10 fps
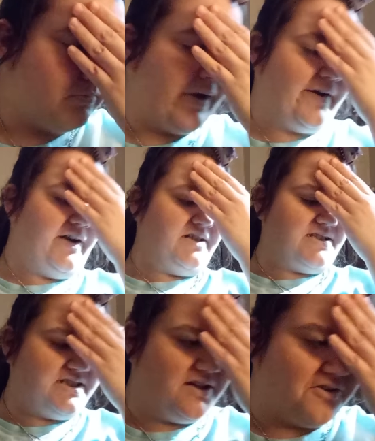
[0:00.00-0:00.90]
where
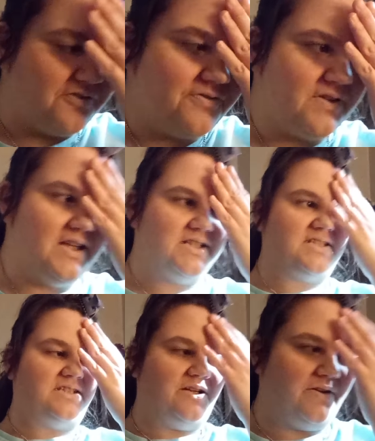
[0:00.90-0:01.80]

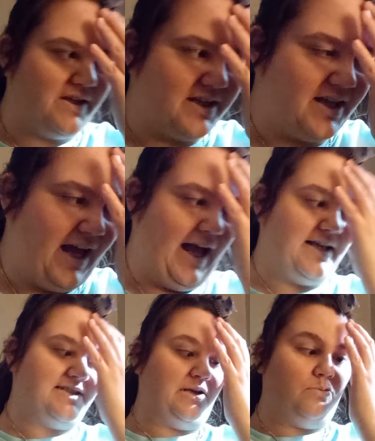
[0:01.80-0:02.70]
it
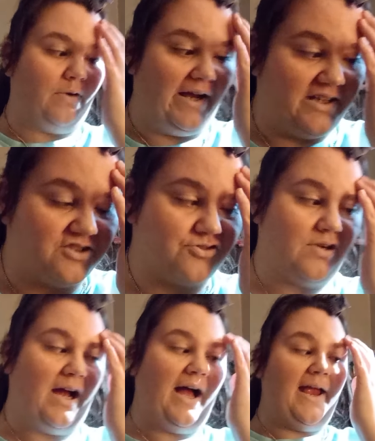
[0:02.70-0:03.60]
hasn't quite
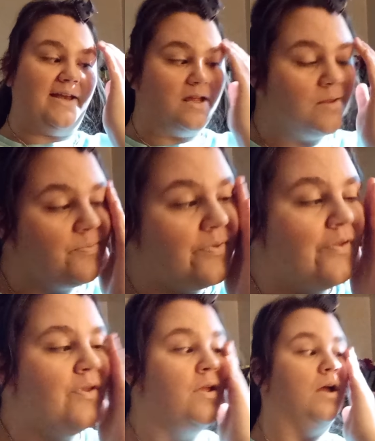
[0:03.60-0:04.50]
dried.
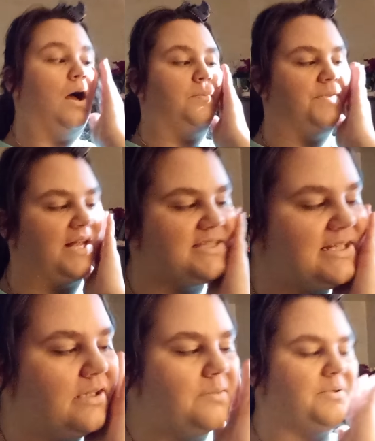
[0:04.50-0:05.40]
That's
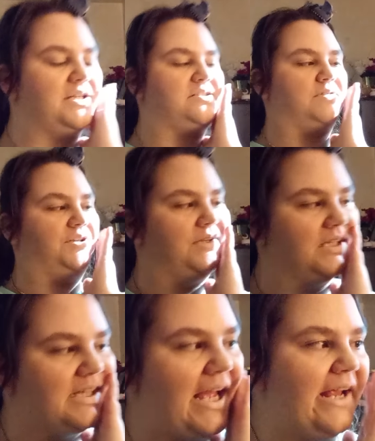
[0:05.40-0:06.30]
the only place where you
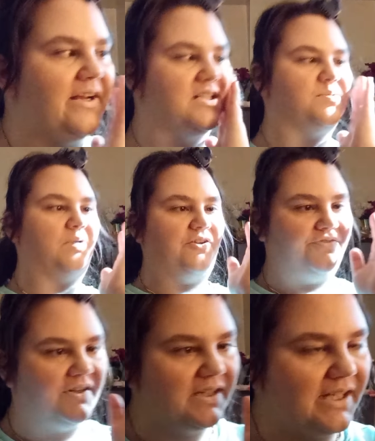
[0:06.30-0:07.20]
get that hairspray
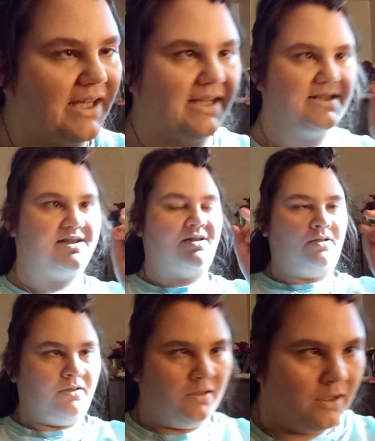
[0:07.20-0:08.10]
feeling is
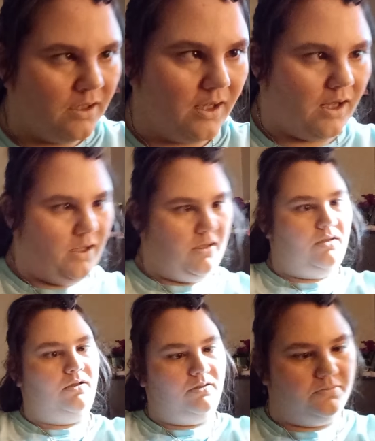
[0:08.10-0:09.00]

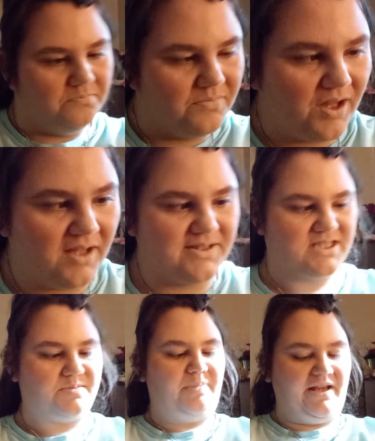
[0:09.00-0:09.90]
on the
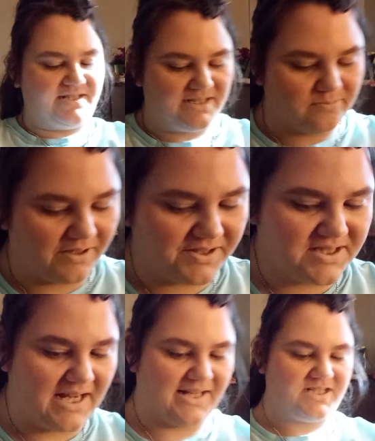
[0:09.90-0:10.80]
spaces where the
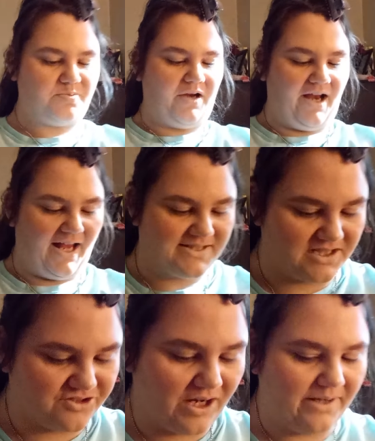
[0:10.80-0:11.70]
setting spray
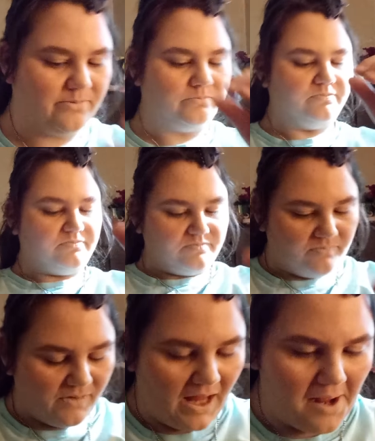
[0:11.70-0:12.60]
hasn't dried.
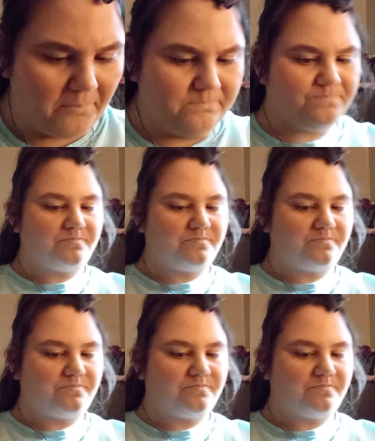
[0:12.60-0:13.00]
Now,